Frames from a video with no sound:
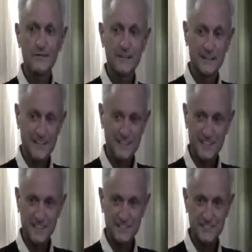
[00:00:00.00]
the next
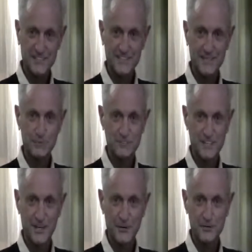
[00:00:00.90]
thing she did was
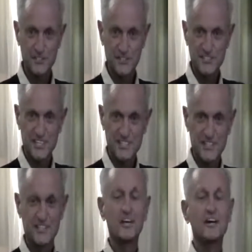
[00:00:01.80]
the other
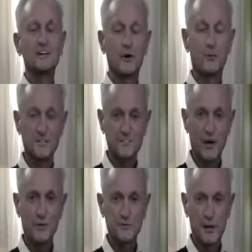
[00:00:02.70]
suggestion. You'll be
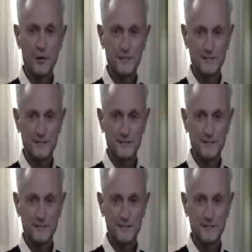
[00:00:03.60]
so totally